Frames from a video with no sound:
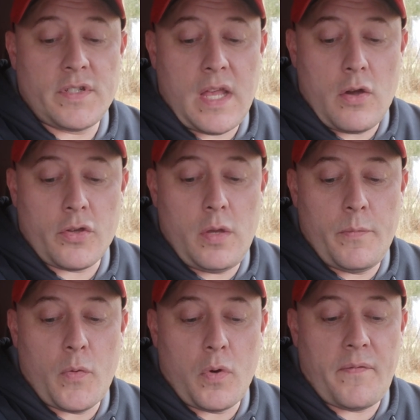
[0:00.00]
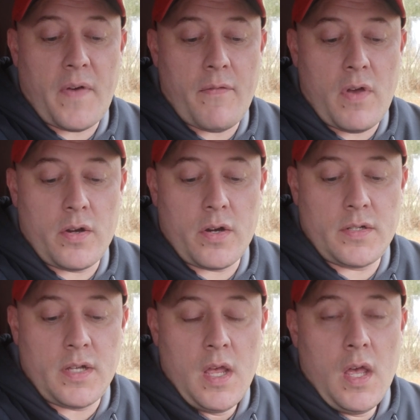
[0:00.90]
SoundCube
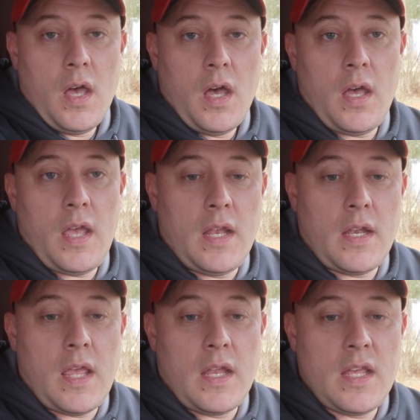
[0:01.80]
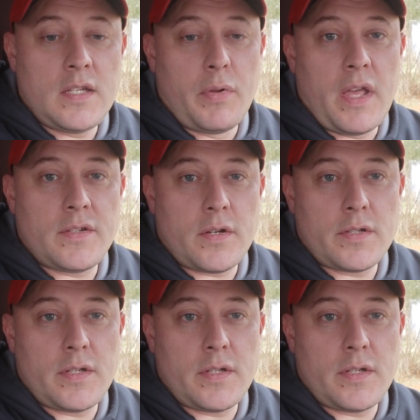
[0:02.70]
4500s in his Blazer.